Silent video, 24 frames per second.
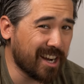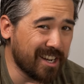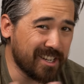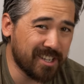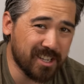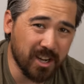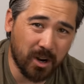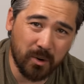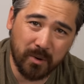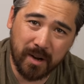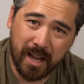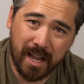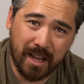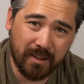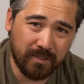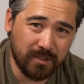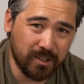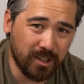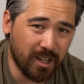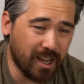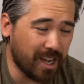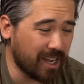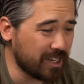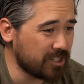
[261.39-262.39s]
I don't have a
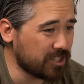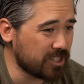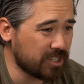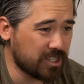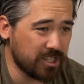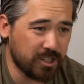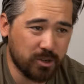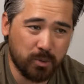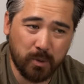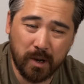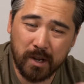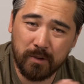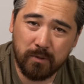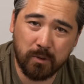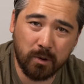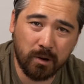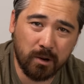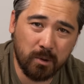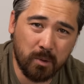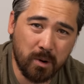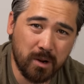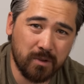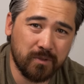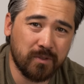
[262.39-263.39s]
lot, just the
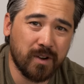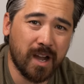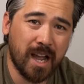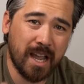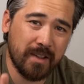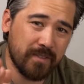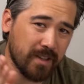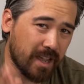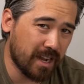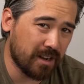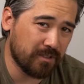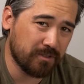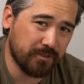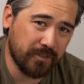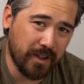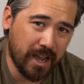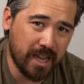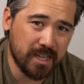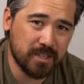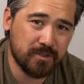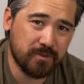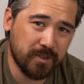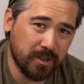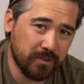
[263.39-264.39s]
24-105 and a
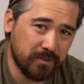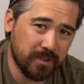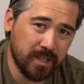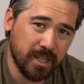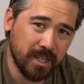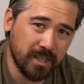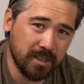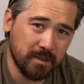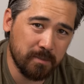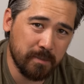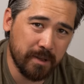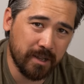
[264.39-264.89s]
fast 50 in the